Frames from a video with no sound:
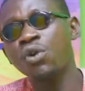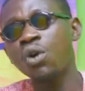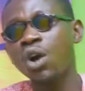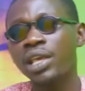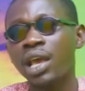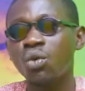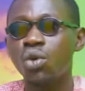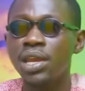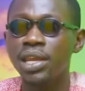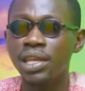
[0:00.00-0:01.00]
oh, yeah,
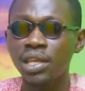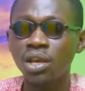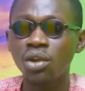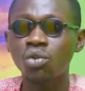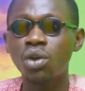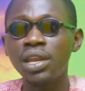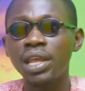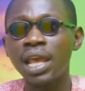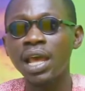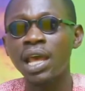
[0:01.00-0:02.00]
Queenie, Queenie,
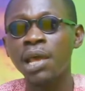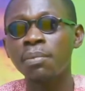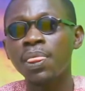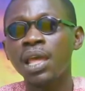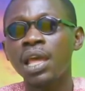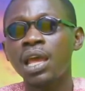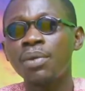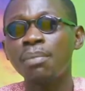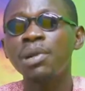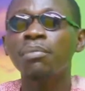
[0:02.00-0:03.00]
um, if you have
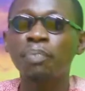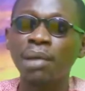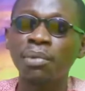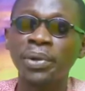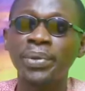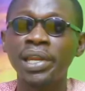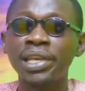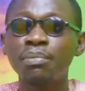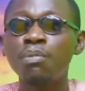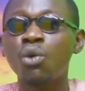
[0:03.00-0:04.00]
been a promotion, you
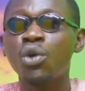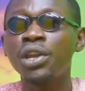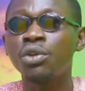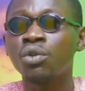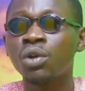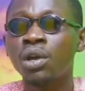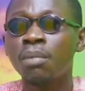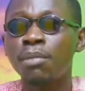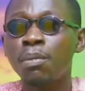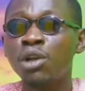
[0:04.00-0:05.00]
move Queenie, no,
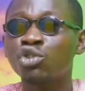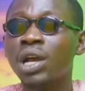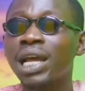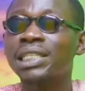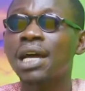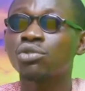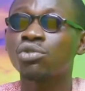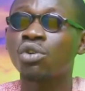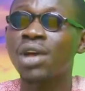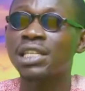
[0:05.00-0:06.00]
more John Catan, so
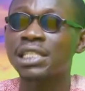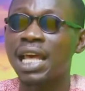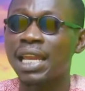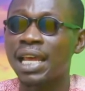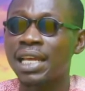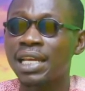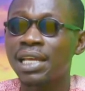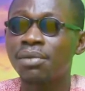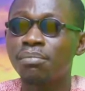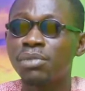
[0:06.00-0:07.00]
down Sana,
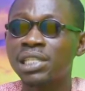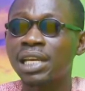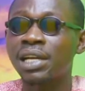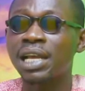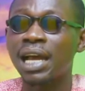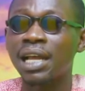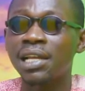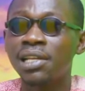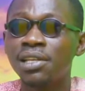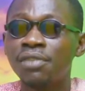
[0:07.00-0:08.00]
Minsaraka,
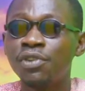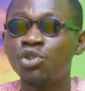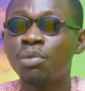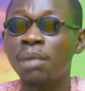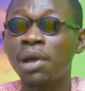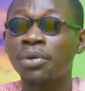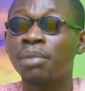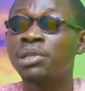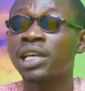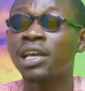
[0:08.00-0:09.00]
the video been a match in the
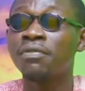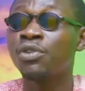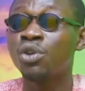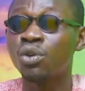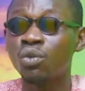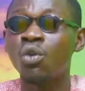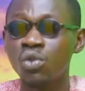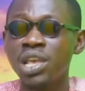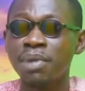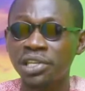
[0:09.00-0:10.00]
Misaka video, no, or we
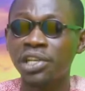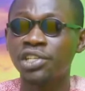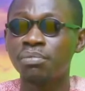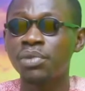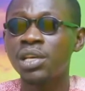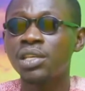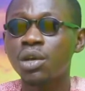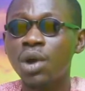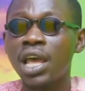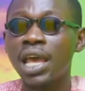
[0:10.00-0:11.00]
ever church him, you were
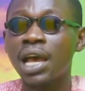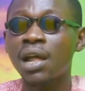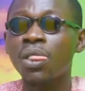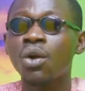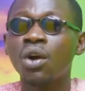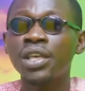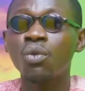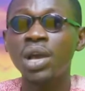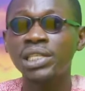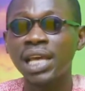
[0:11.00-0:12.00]
here, or your
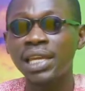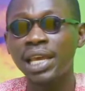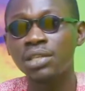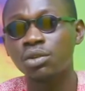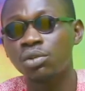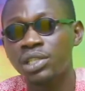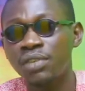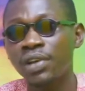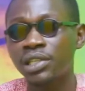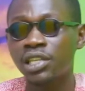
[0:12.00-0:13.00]
Westside Exclusive
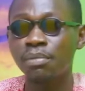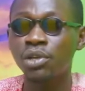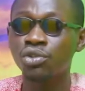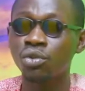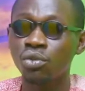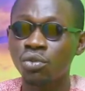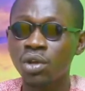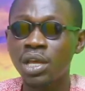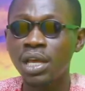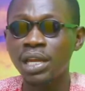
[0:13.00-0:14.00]
Entertainment Show, no.
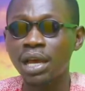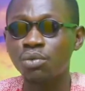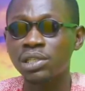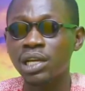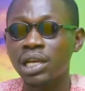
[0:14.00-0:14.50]
And now, once I can,